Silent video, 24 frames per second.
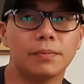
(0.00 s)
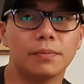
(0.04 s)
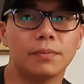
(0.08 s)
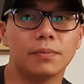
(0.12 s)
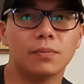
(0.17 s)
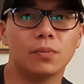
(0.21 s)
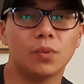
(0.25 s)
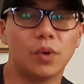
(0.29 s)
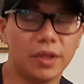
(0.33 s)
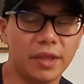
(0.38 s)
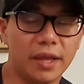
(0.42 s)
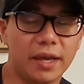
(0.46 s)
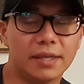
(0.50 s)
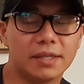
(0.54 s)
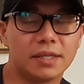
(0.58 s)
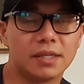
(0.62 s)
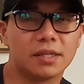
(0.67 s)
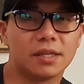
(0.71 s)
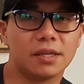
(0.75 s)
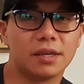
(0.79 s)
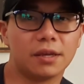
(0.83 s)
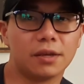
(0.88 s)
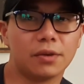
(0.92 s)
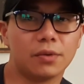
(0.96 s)
One last
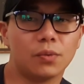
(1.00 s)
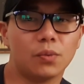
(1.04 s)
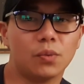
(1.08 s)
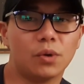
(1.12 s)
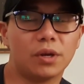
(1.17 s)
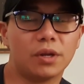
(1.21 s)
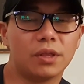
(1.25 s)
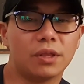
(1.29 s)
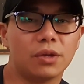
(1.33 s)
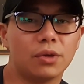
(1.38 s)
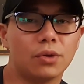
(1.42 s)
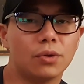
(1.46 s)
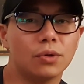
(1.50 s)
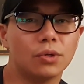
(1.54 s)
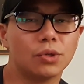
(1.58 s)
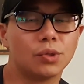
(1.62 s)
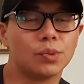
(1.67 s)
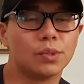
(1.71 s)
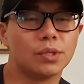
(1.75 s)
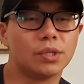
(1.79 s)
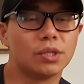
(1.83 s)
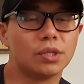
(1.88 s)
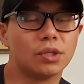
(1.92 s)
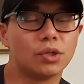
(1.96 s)
thing, one of the goals
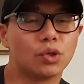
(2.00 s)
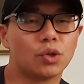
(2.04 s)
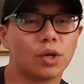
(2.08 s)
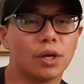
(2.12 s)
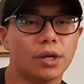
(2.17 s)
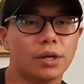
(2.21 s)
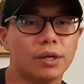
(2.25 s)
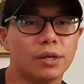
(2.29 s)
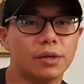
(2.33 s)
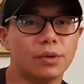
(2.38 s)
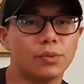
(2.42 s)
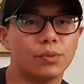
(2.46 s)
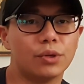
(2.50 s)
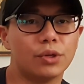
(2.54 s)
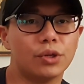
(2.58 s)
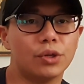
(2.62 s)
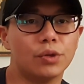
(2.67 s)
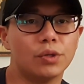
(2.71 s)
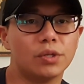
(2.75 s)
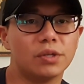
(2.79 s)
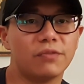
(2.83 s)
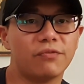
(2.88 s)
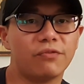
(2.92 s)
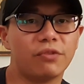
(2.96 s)
was to try to
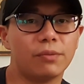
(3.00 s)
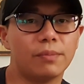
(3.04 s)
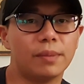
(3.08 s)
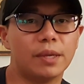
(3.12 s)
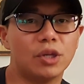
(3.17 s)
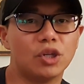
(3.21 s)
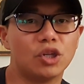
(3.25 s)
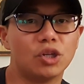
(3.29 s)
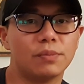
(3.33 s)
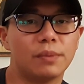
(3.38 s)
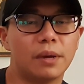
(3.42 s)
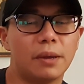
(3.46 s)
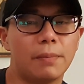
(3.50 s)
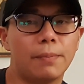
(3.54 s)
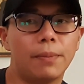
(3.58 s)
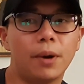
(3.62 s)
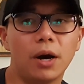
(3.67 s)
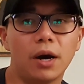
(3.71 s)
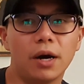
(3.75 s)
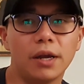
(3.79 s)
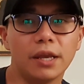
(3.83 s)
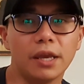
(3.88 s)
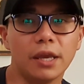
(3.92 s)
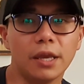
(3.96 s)
reduce inflammation in my
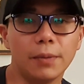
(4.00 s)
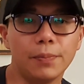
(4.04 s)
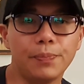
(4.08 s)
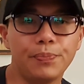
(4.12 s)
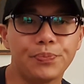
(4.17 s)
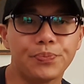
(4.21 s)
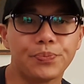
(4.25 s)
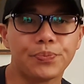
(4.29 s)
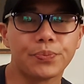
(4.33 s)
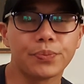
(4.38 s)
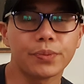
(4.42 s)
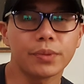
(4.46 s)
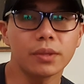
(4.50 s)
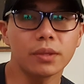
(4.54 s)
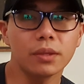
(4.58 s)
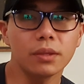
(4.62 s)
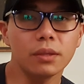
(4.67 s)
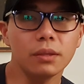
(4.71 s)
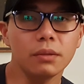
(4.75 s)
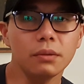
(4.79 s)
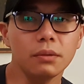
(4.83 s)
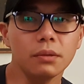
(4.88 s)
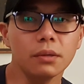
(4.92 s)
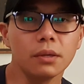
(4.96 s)
body.
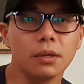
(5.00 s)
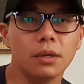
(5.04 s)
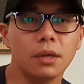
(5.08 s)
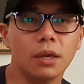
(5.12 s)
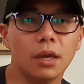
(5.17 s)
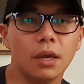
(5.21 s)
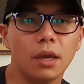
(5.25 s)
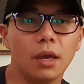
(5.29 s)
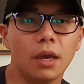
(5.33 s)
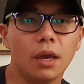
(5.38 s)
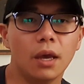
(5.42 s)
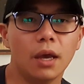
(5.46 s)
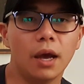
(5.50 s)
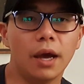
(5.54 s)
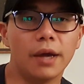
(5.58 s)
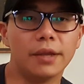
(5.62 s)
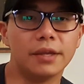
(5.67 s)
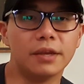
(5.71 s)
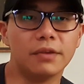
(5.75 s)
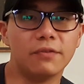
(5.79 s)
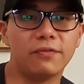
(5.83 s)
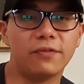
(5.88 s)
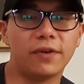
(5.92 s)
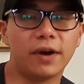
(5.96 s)
I
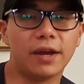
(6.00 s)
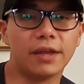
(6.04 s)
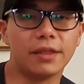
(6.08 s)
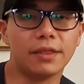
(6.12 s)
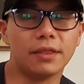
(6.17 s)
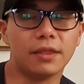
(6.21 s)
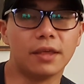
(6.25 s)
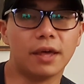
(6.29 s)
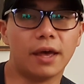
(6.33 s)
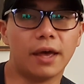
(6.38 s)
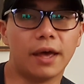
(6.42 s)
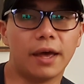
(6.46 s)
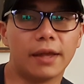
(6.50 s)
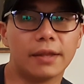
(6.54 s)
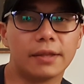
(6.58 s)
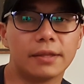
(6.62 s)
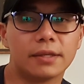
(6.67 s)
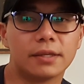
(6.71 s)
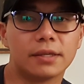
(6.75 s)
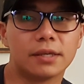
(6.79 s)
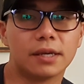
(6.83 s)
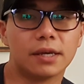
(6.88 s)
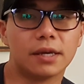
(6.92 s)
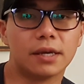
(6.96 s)
did find
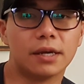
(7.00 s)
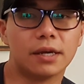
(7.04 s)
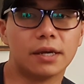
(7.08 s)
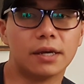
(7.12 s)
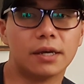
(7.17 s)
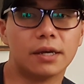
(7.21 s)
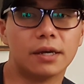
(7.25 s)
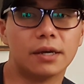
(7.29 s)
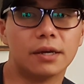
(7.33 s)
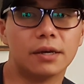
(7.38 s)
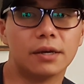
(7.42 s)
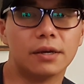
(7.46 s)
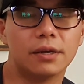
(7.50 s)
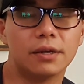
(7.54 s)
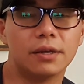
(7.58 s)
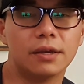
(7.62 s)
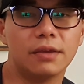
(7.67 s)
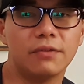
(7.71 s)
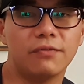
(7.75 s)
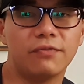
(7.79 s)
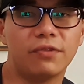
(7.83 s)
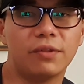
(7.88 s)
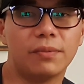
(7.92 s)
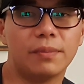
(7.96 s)
that
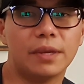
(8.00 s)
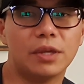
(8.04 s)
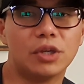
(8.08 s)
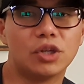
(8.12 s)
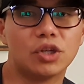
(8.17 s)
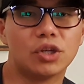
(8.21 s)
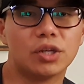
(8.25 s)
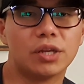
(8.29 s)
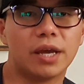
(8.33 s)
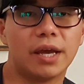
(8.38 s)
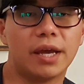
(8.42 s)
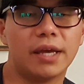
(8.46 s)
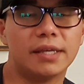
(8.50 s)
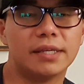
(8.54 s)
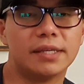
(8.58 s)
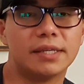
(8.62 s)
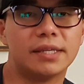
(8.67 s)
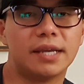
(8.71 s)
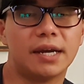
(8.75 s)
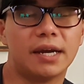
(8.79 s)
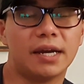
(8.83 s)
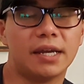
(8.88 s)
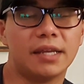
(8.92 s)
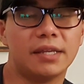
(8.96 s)
inflammation has
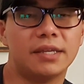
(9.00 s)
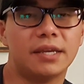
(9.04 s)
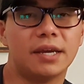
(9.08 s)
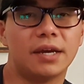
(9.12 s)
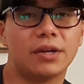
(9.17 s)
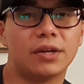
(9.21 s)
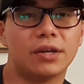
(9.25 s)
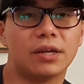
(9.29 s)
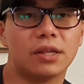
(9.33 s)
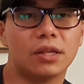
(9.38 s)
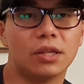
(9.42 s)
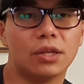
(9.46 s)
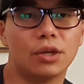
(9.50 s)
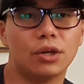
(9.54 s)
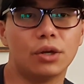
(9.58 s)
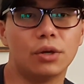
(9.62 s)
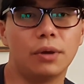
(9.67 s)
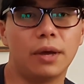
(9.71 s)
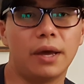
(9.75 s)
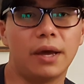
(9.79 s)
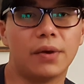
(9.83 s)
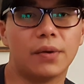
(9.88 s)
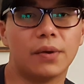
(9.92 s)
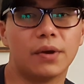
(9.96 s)
died down a little.
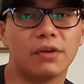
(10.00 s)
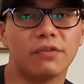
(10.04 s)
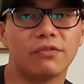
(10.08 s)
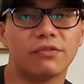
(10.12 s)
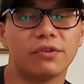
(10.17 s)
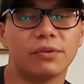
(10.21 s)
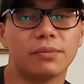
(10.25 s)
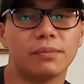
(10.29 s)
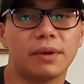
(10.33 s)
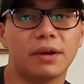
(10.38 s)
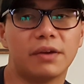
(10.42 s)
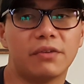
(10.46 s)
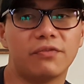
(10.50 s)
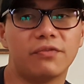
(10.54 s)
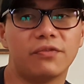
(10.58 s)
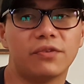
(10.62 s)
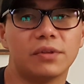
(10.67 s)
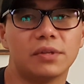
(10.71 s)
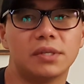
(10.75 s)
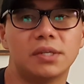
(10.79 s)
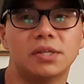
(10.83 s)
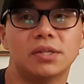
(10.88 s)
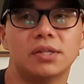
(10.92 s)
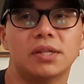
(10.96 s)
However, my
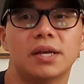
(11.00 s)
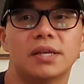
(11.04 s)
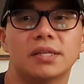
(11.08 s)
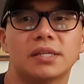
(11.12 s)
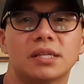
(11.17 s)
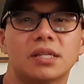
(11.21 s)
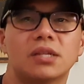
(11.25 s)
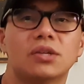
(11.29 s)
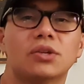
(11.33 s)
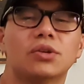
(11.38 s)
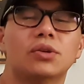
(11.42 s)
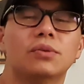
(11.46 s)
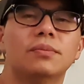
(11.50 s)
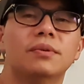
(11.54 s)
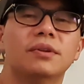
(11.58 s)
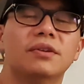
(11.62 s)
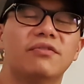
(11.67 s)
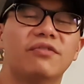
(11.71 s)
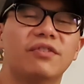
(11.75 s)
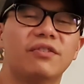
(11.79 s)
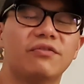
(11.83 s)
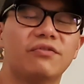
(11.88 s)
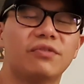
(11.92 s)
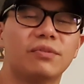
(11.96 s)
foot still has a little bit
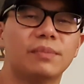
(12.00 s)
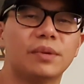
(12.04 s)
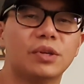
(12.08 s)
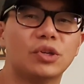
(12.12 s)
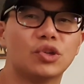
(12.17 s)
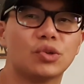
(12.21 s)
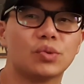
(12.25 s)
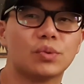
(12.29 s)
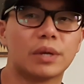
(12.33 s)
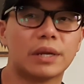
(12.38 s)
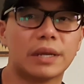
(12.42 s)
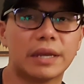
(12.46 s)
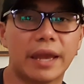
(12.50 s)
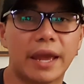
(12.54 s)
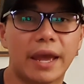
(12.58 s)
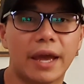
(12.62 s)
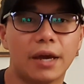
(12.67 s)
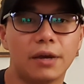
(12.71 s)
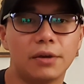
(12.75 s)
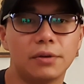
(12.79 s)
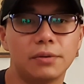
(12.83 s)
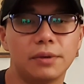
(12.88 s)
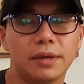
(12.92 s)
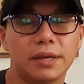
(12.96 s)
of inflammation right
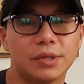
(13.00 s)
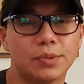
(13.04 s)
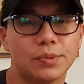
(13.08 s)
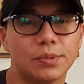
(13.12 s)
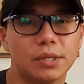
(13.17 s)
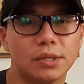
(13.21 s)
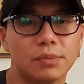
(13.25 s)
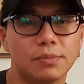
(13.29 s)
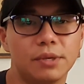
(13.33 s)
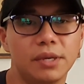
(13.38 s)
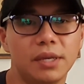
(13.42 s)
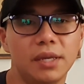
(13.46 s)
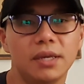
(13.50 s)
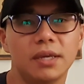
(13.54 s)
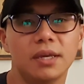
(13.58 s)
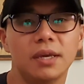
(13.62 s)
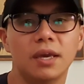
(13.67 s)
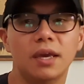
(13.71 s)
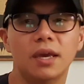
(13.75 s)
now as we speak.